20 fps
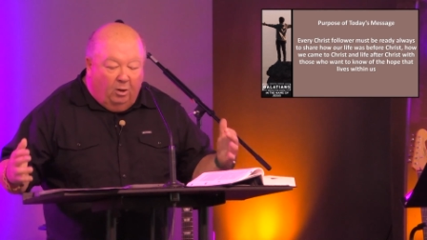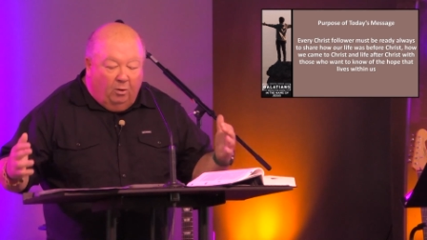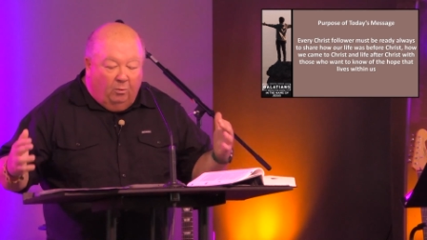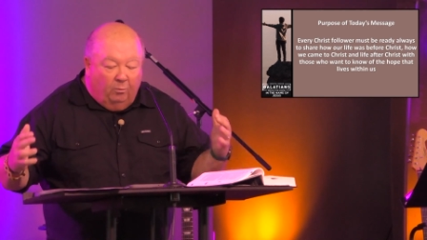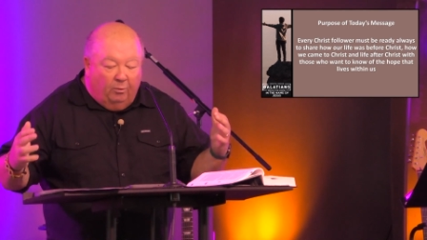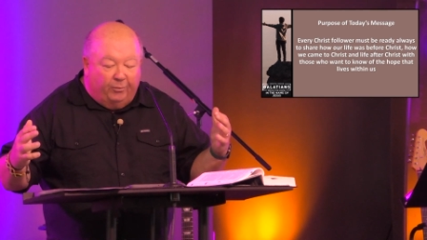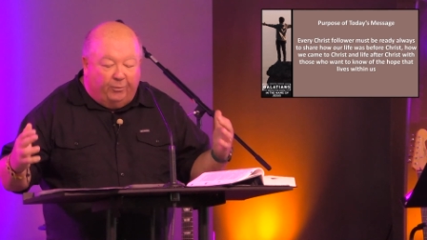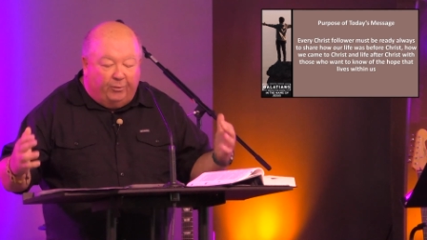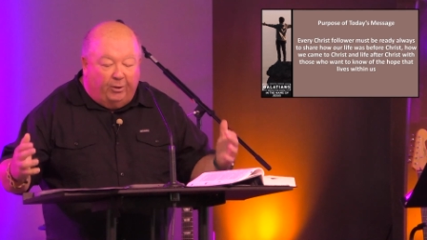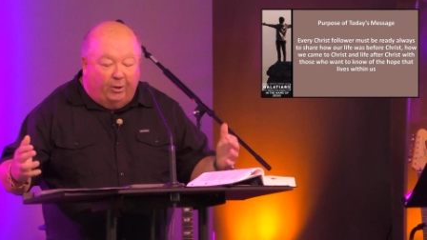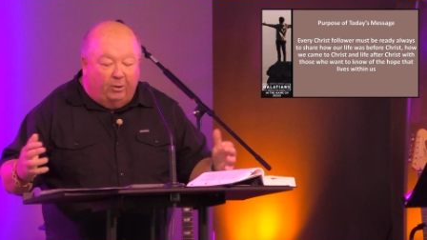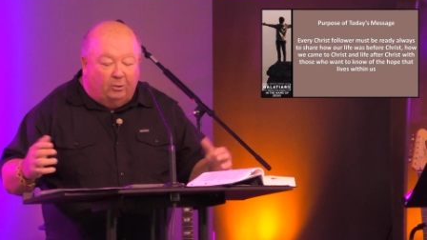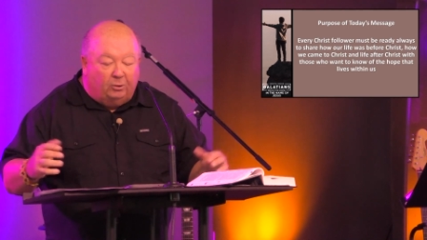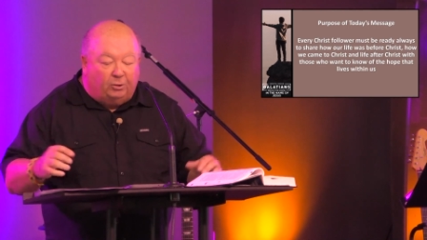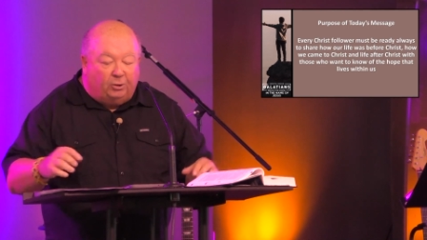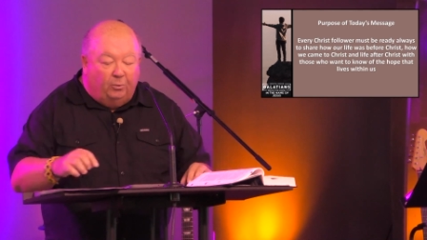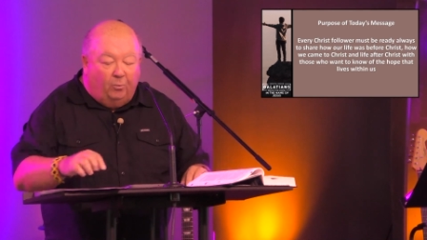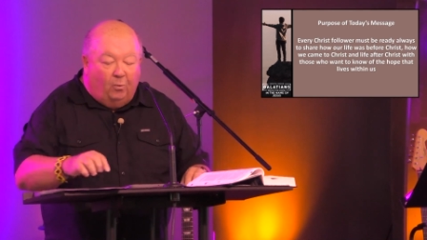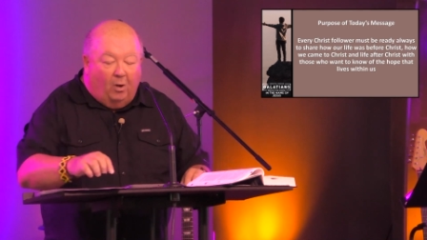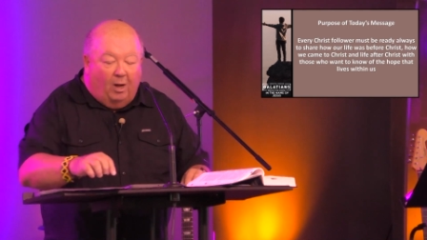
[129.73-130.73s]
with those
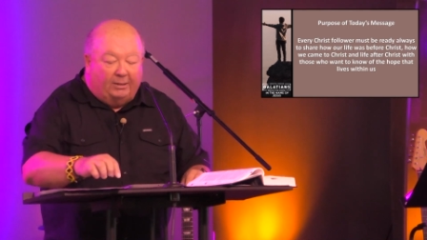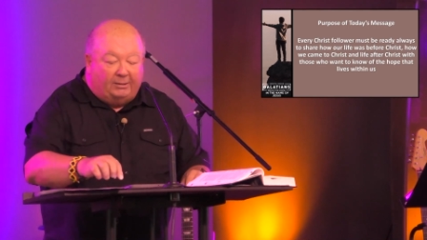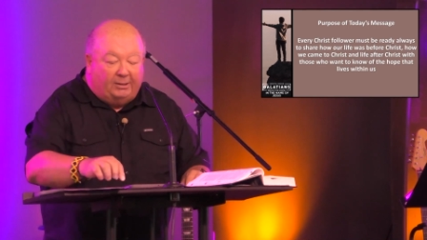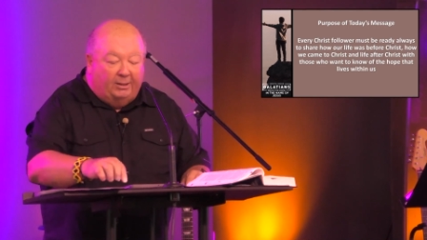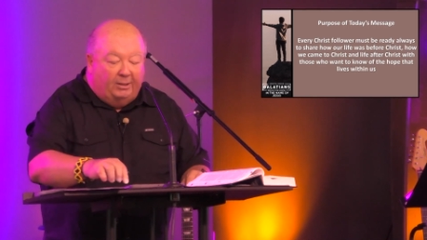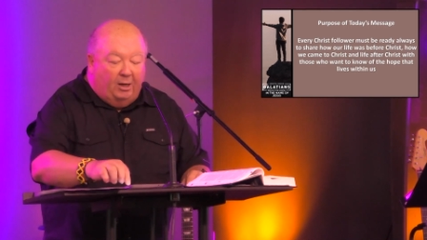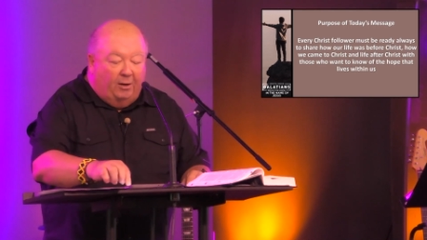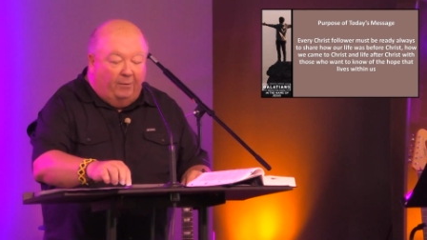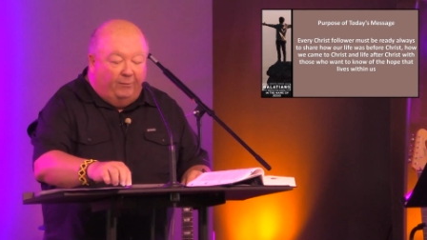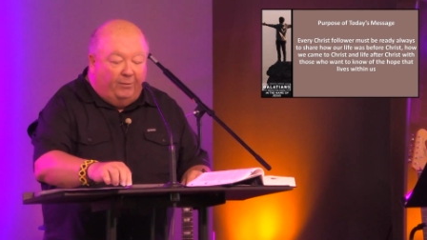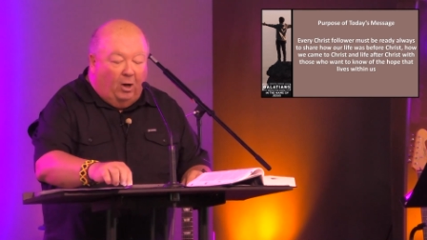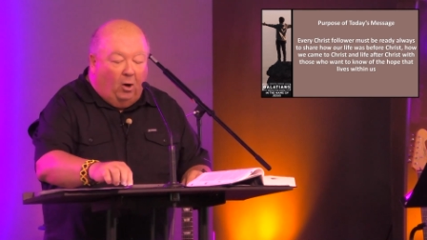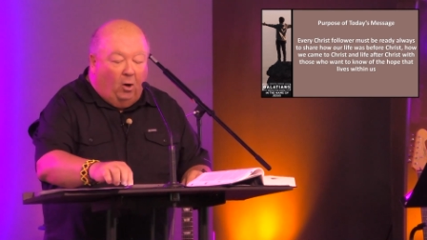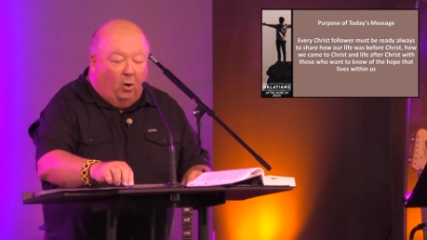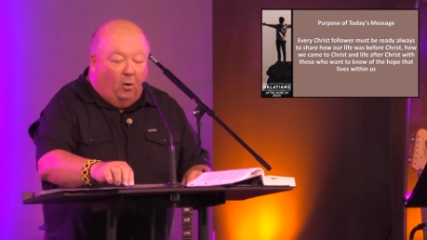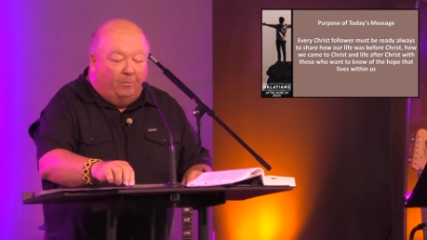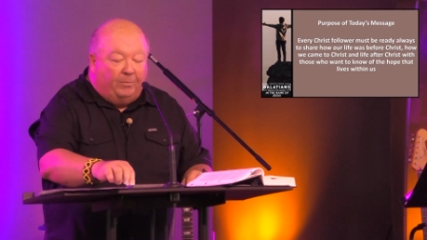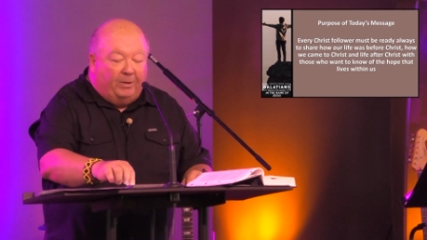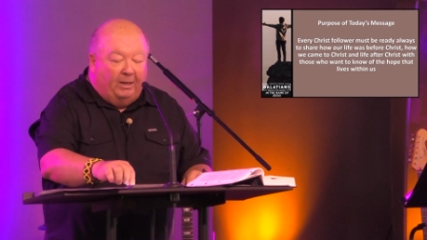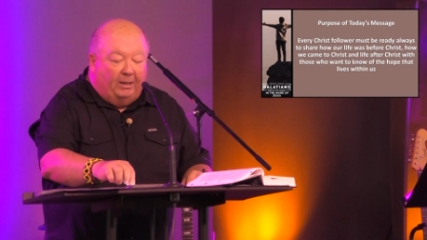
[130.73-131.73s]
who want to know the
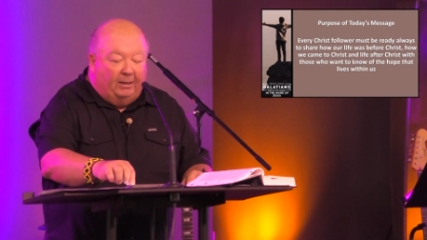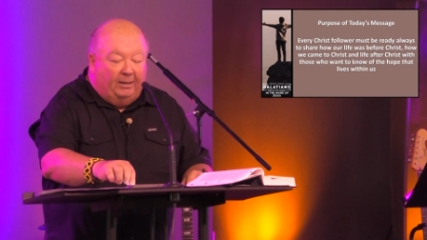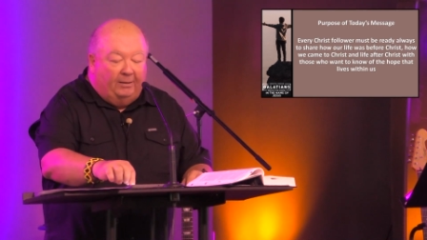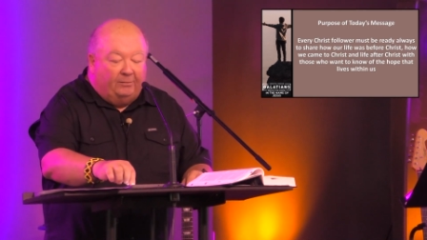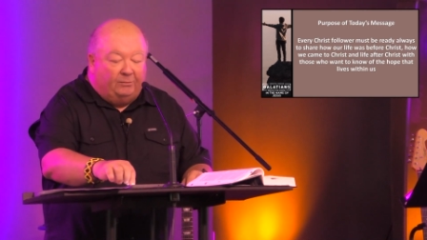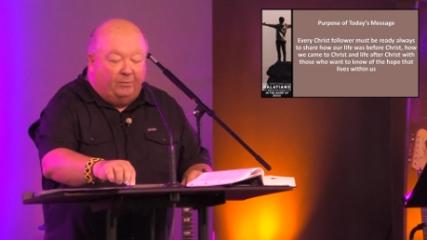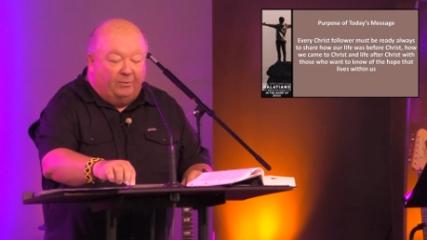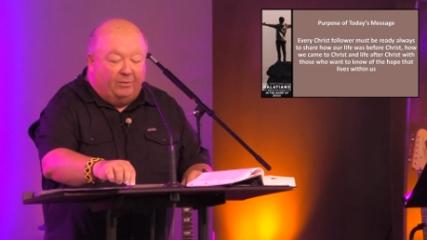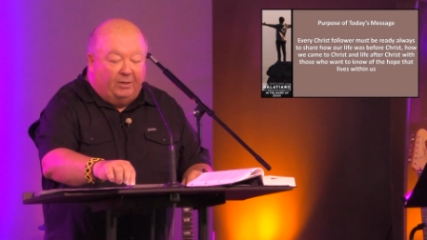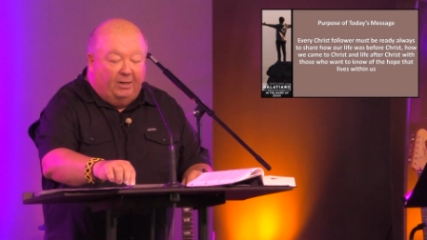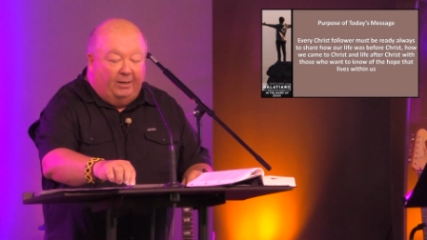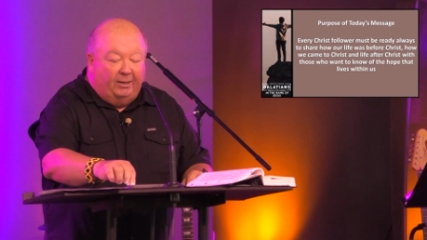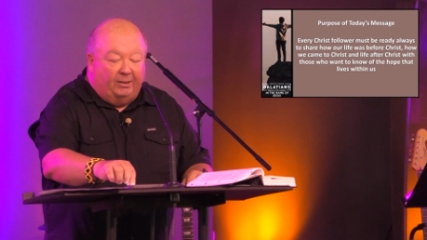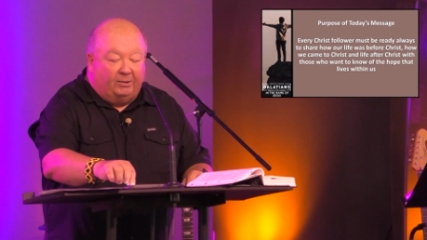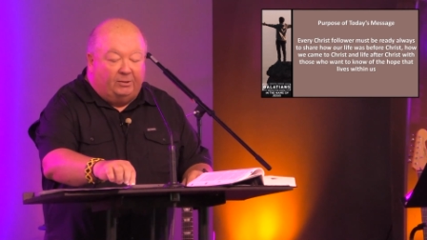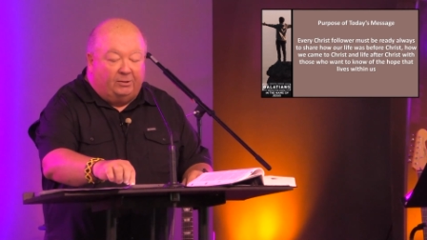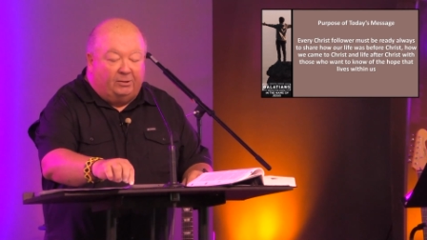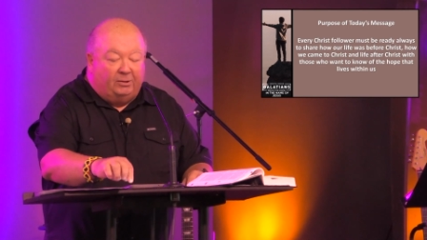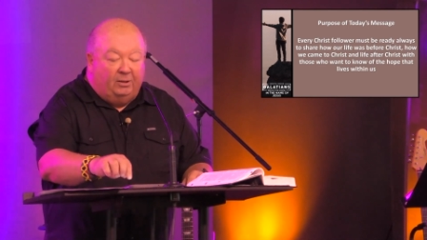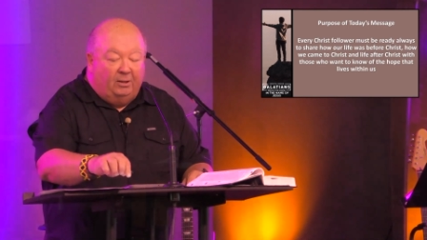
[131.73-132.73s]
hope that lives within
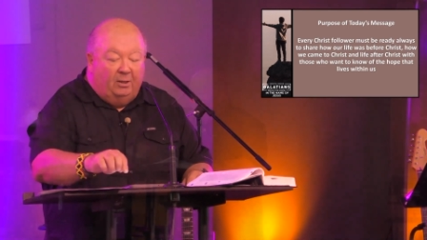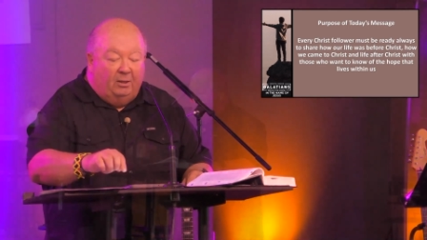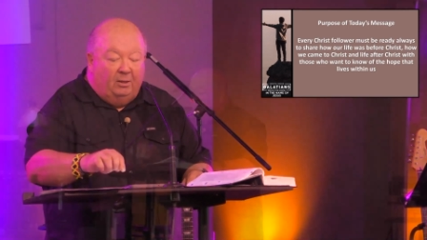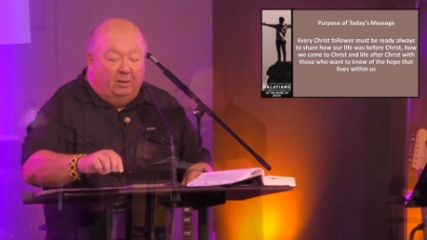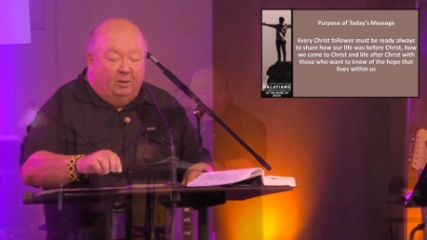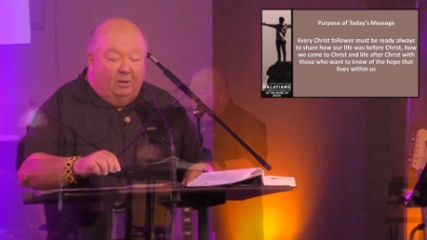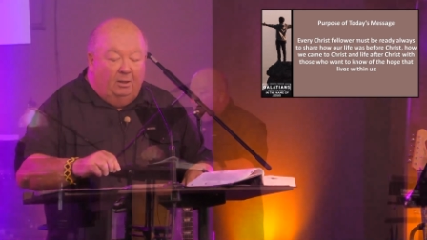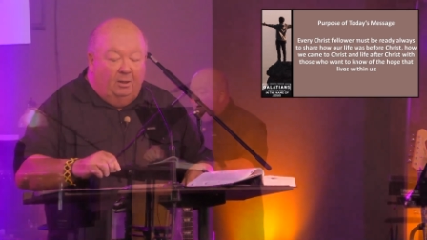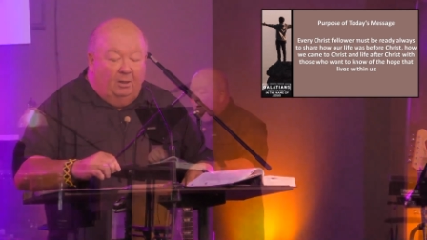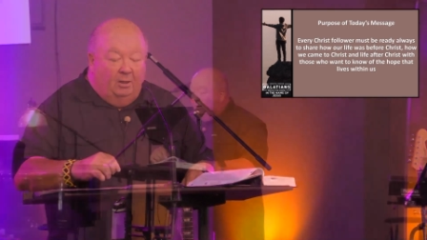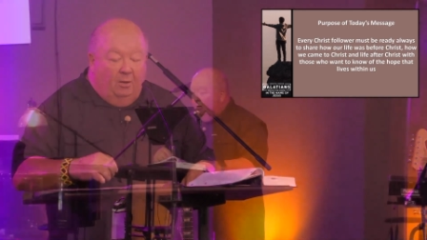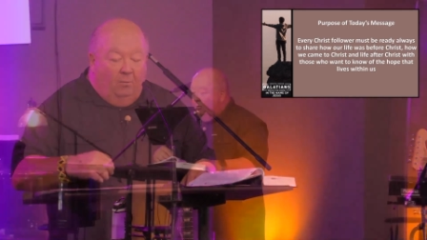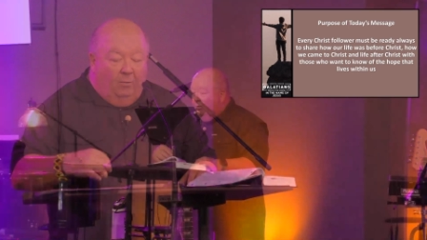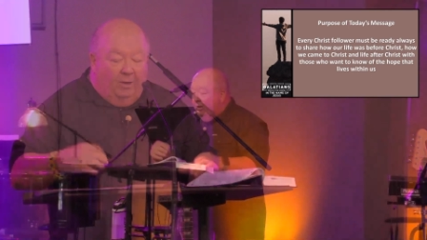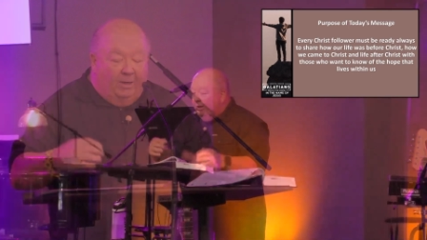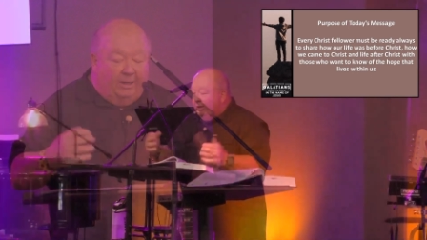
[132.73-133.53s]
us. When